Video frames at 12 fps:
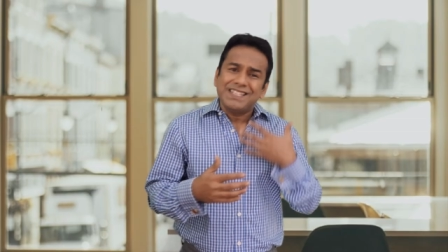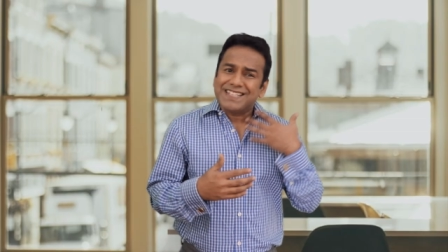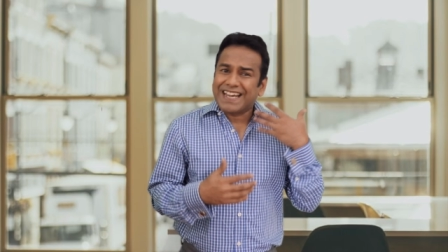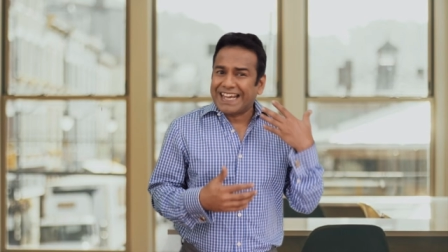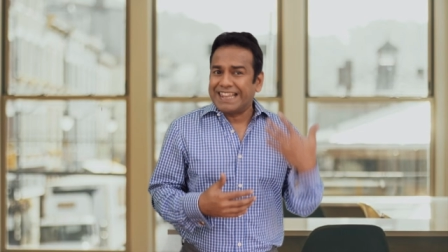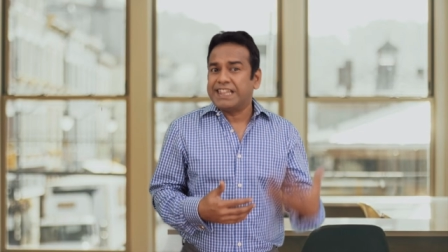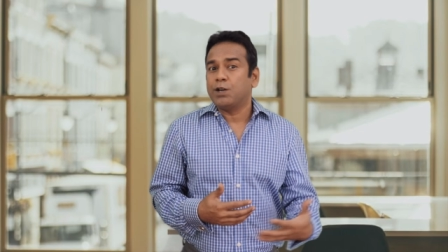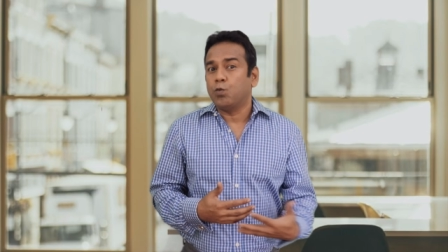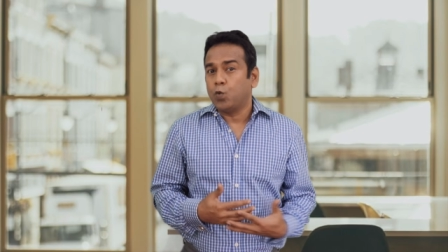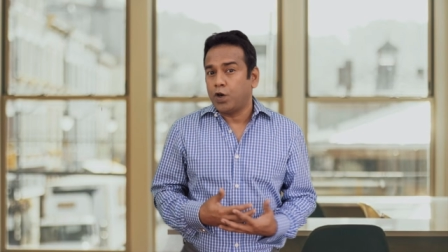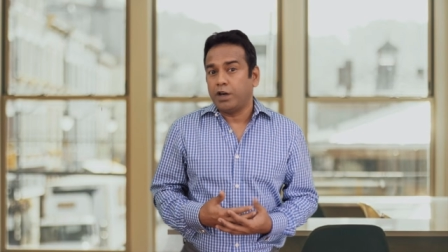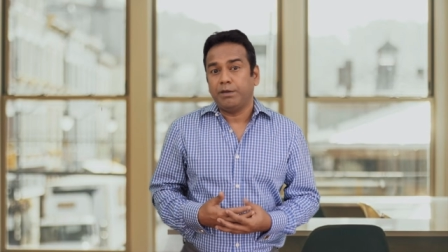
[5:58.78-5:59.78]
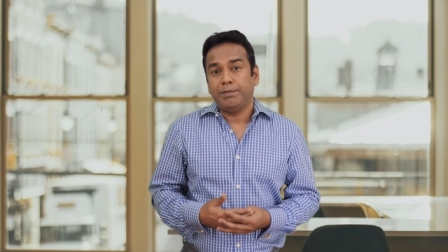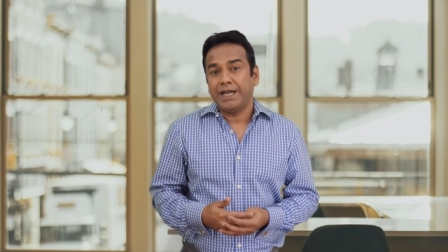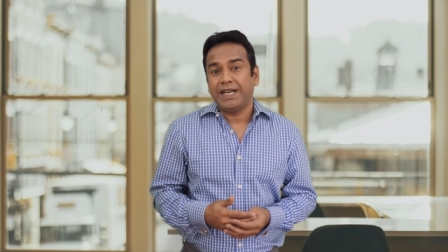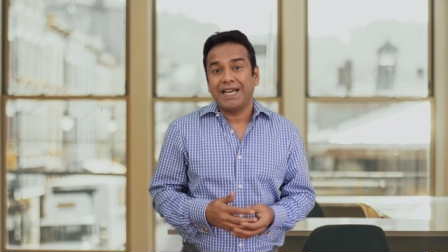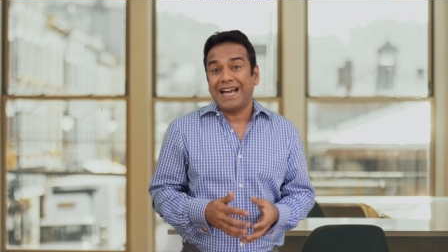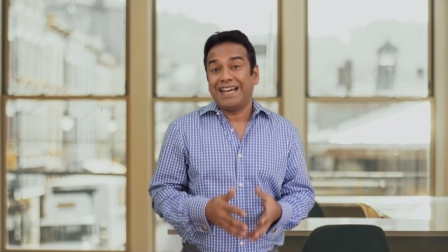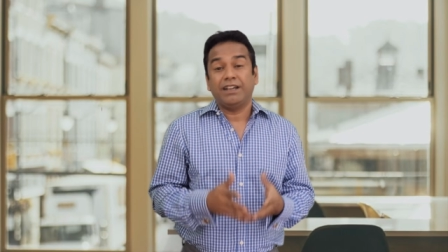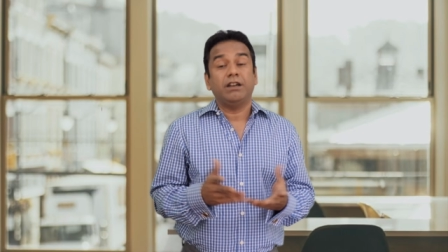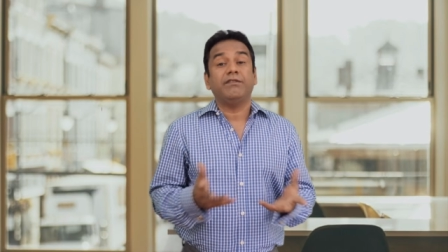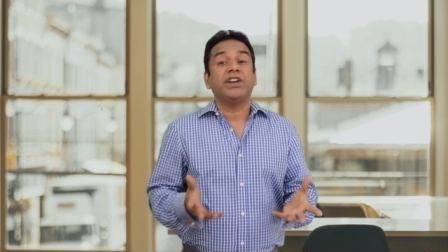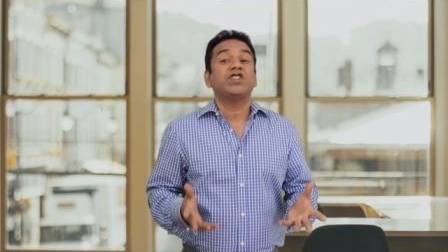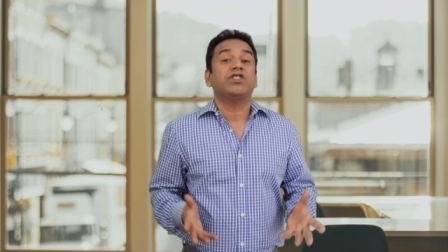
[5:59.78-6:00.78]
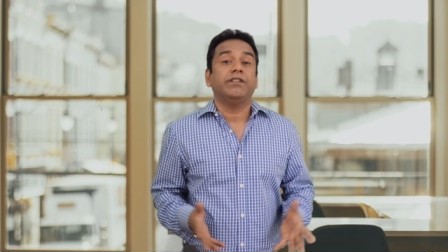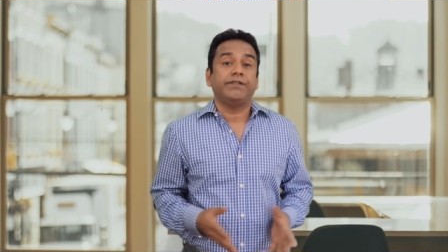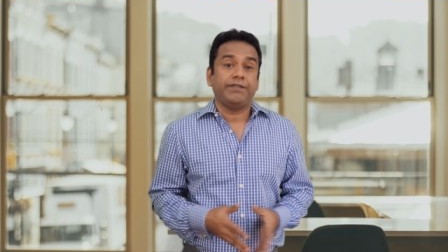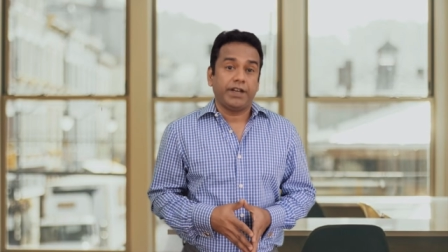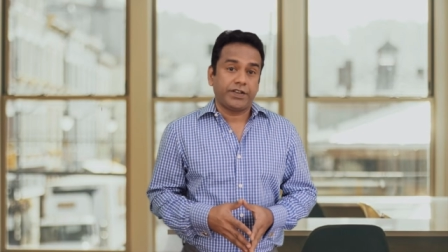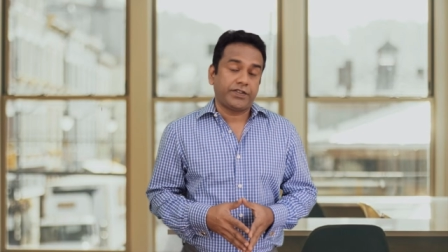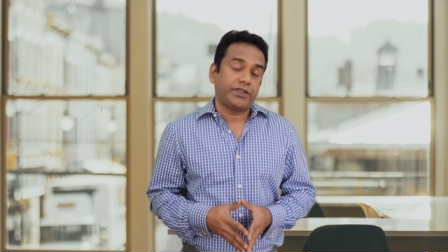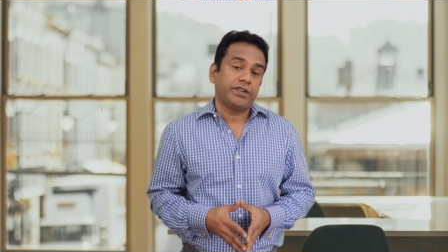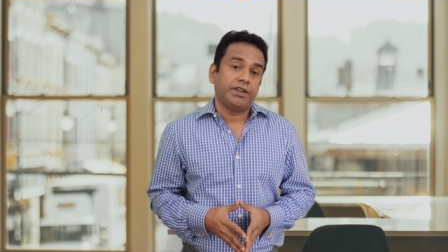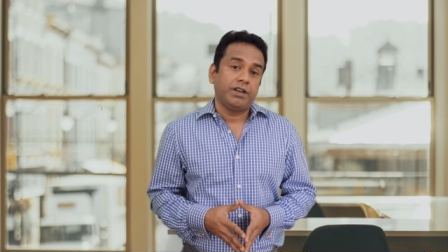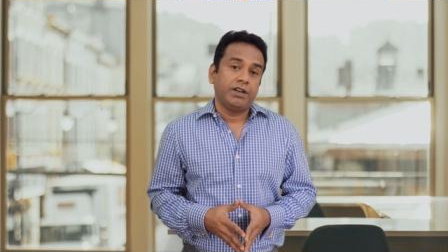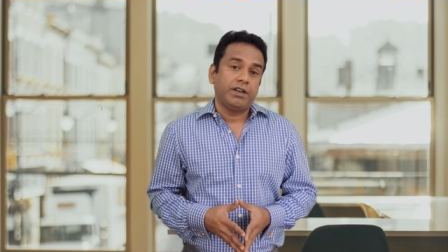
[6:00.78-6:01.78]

is a Hindi word meaning an innovation fix.